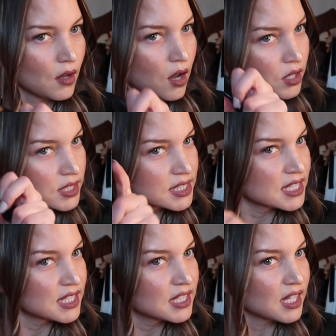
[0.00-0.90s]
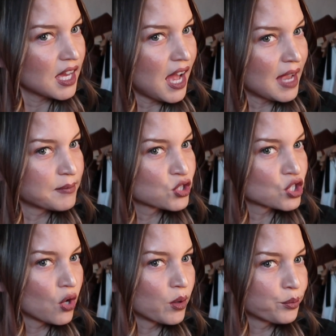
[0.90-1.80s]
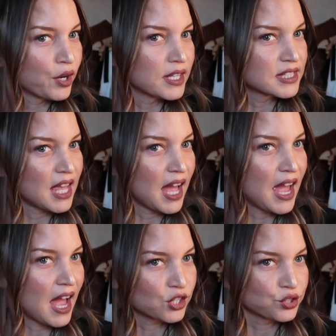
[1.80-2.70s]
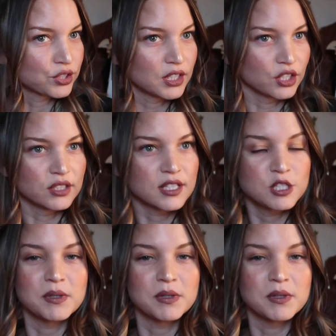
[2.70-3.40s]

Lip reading: Honestly, I'm so impressed that I actually learned this,